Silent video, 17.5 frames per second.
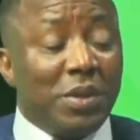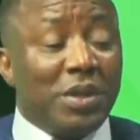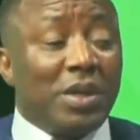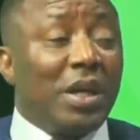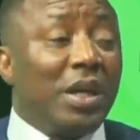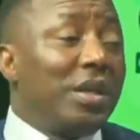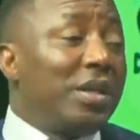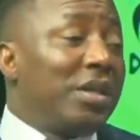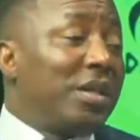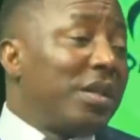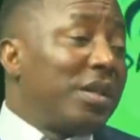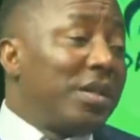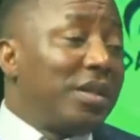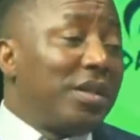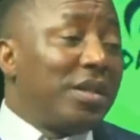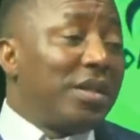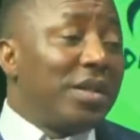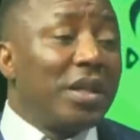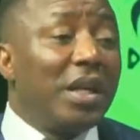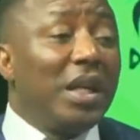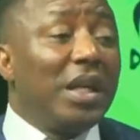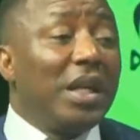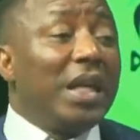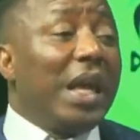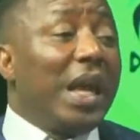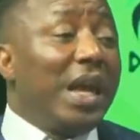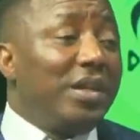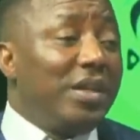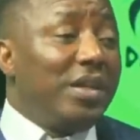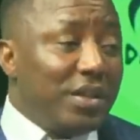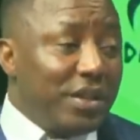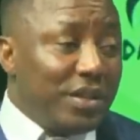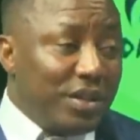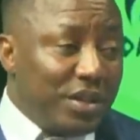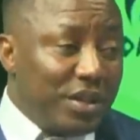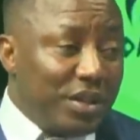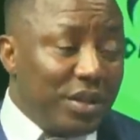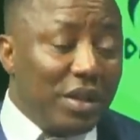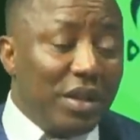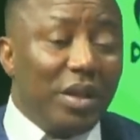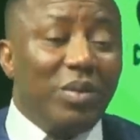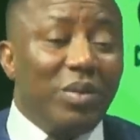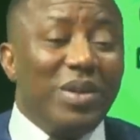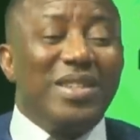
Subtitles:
especially since the 80s,